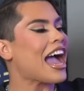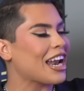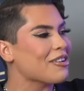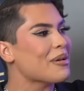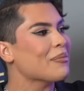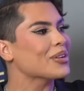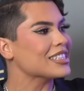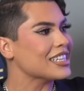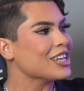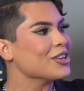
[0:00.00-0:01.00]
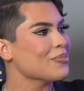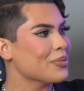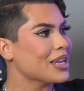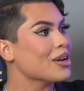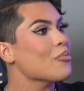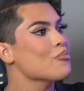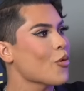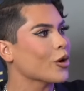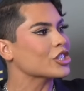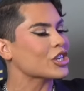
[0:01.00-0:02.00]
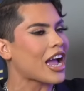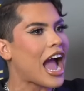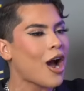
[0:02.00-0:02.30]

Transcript: And I remember seeing you being more shy.